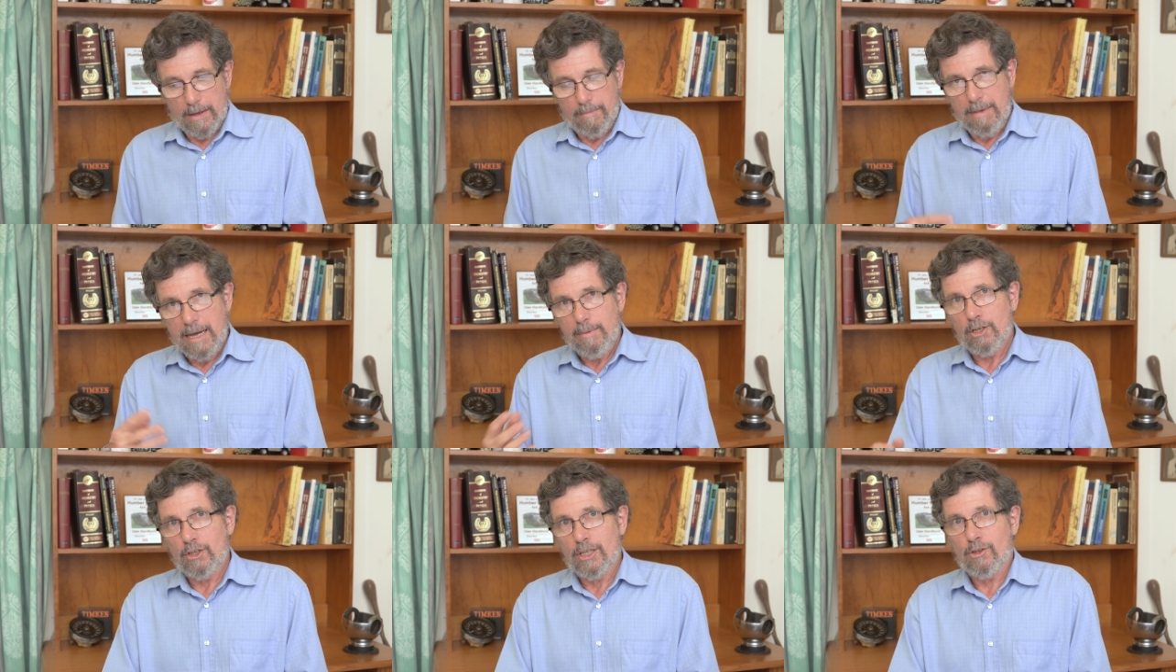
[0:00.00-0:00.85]

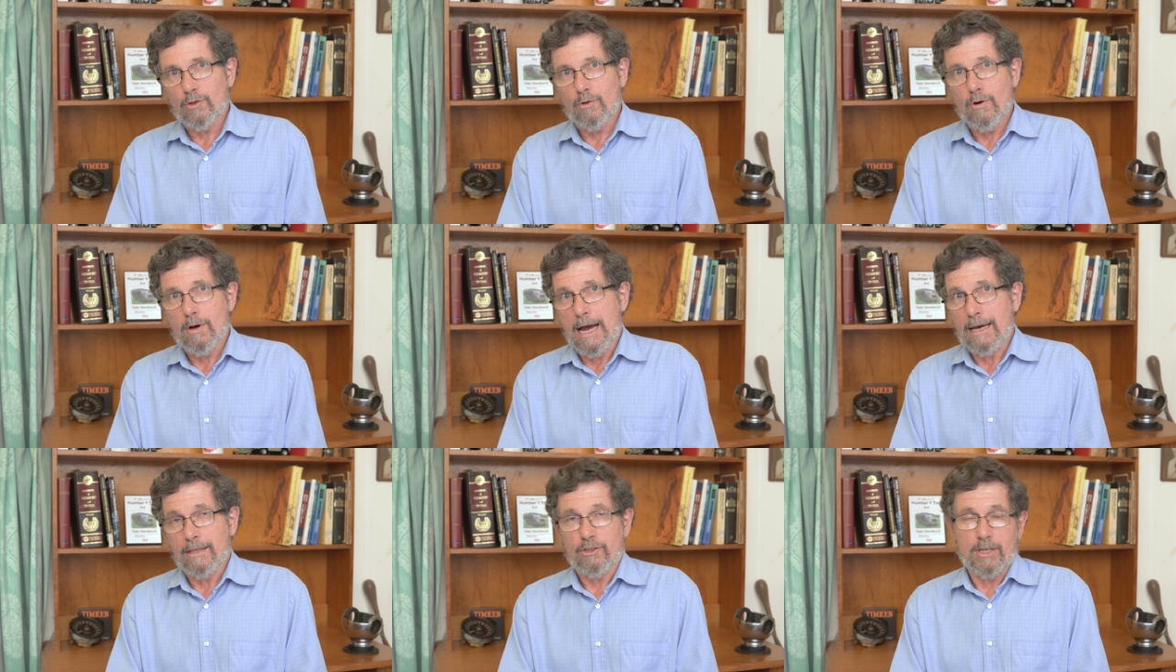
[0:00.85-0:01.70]
Maybe she saw
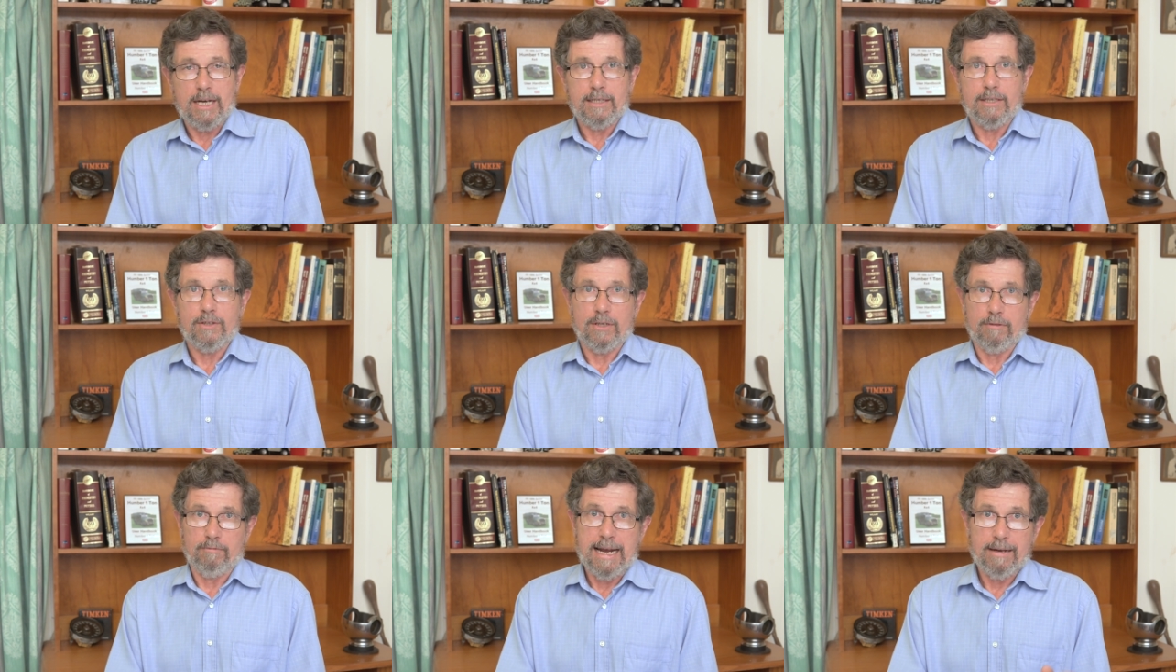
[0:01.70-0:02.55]
other scientists
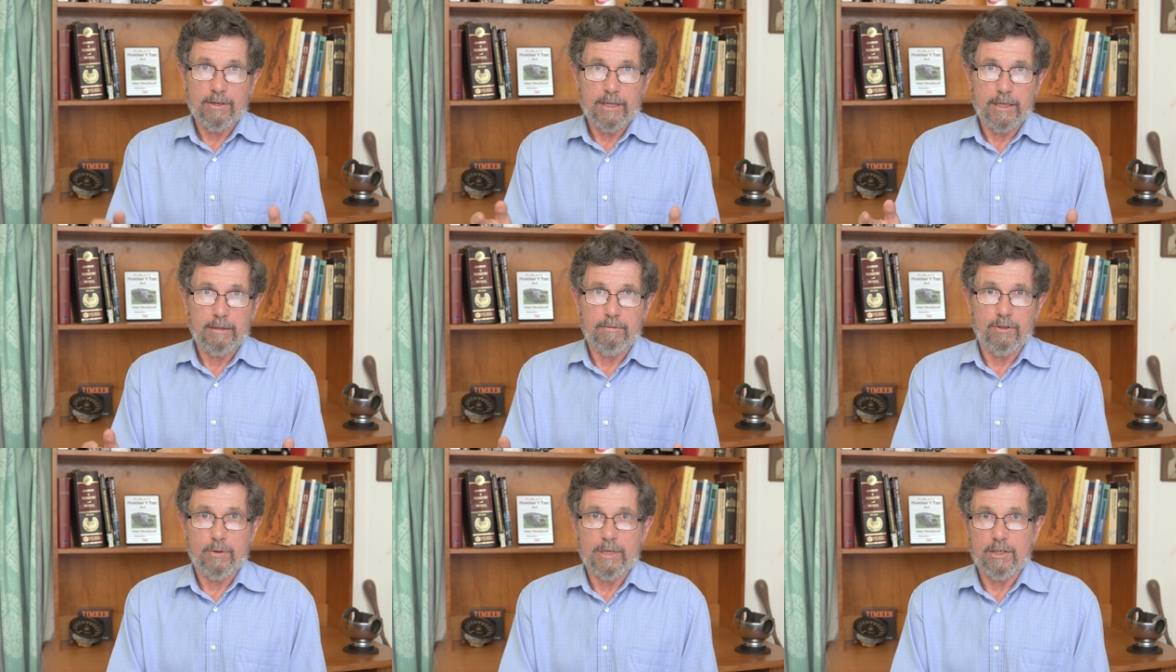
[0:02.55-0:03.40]
around her
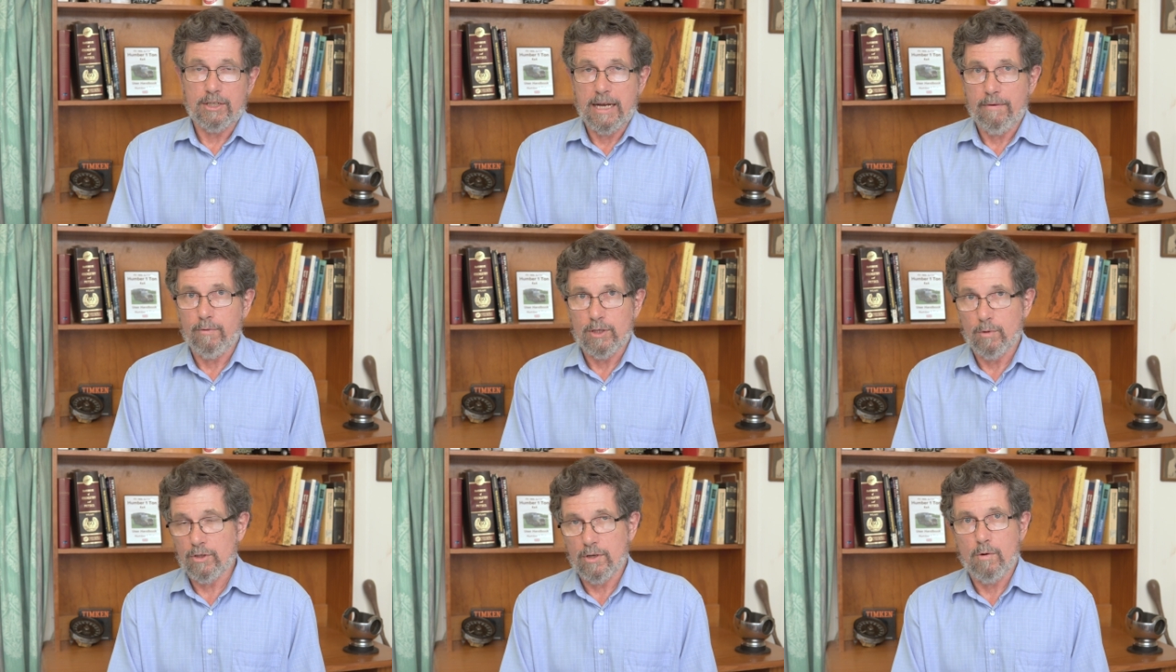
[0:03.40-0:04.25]
doing stuff
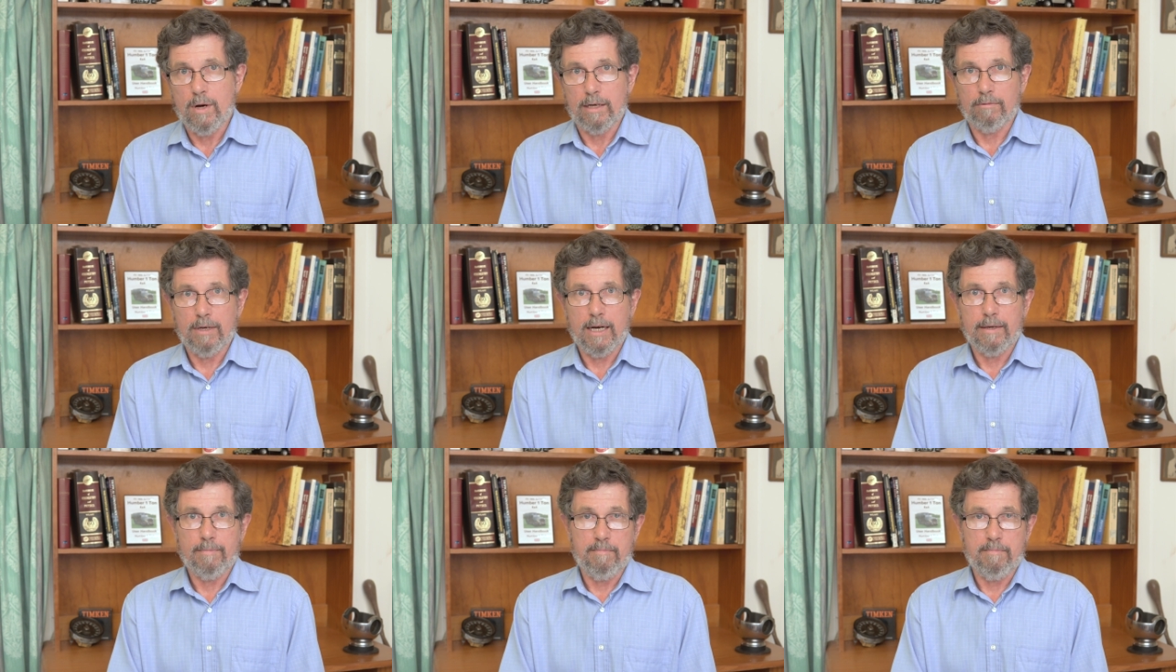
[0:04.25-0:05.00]
which wasn't quite right.